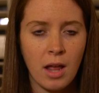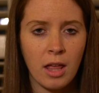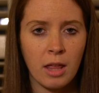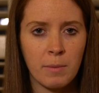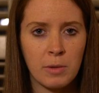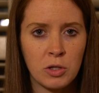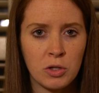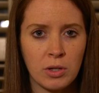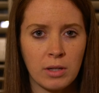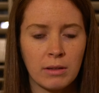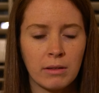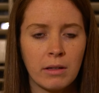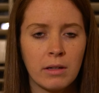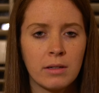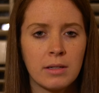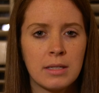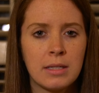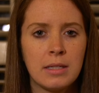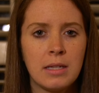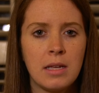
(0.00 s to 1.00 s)
elementary
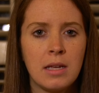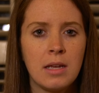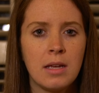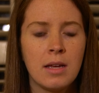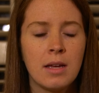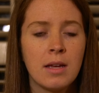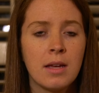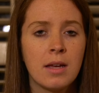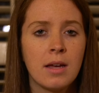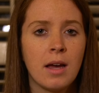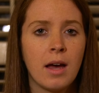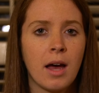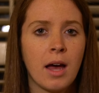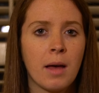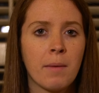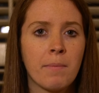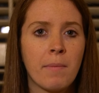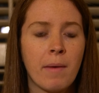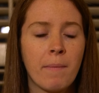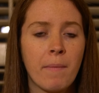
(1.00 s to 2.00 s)
literacy,
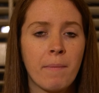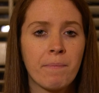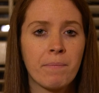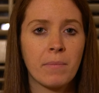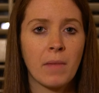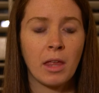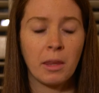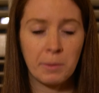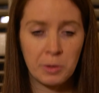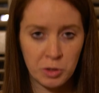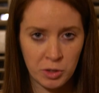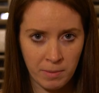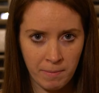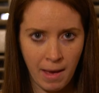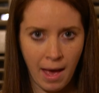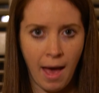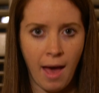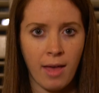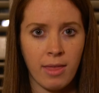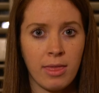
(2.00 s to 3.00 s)
elementary
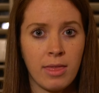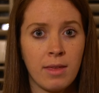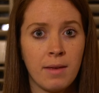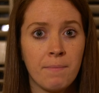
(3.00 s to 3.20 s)
math,